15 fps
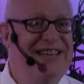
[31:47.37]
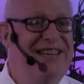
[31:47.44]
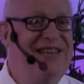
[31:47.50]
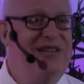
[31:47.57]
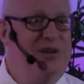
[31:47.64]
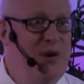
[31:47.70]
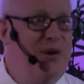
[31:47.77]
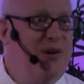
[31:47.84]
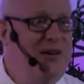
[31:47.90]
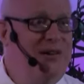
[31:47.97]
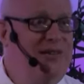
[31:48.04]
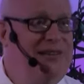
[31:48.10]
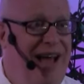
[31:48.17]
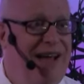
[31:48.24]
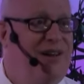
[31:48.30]
You're
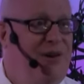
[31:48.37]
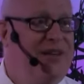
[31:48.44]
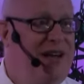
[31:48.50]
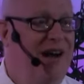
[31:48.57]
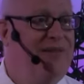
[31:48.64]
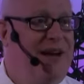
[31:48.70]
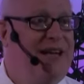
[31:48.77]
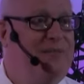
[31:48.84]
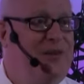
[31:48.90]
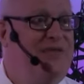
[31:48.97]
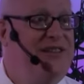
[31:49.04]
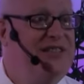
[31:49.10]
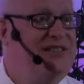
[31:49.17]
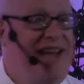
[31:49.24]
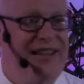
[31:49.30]
not going to R rated
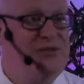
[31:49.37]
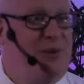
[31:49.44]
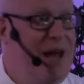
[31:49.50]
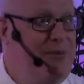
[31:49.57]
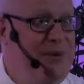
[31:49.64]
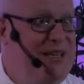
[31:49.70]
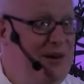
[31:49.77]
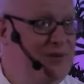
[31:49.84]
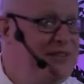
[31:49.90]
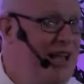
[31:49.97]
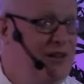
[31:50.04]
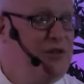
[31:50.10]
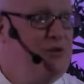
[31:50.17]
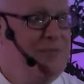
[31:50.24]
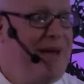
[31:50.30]
movies. That's why we don't tell
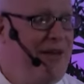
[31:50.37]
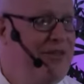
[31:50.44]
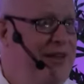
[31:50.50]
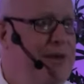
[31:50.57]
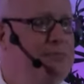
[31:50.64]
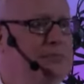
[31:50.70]
you about them.